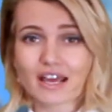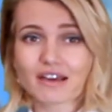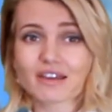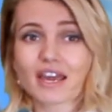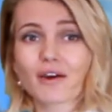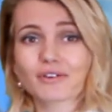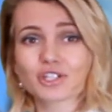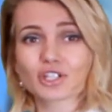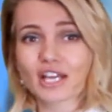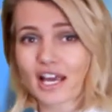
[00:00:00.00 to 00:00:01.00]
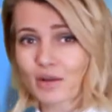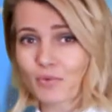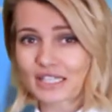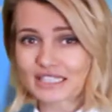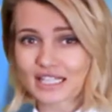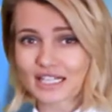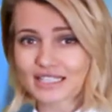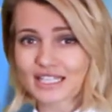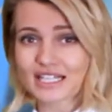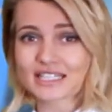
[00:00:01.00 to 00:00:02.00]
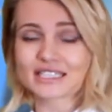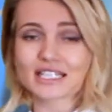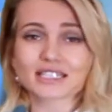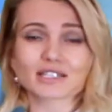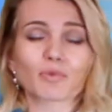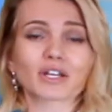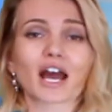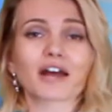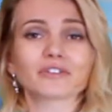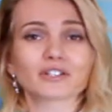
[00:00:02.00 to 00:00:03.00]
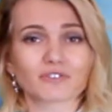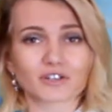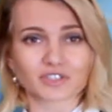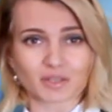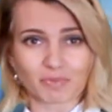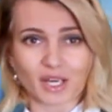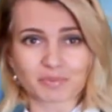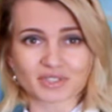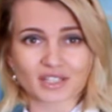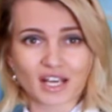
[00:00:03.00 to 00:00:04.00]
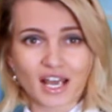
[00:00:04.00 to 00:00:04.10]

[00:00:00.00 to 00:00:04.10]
The average daily volatility exceeds 150 pips.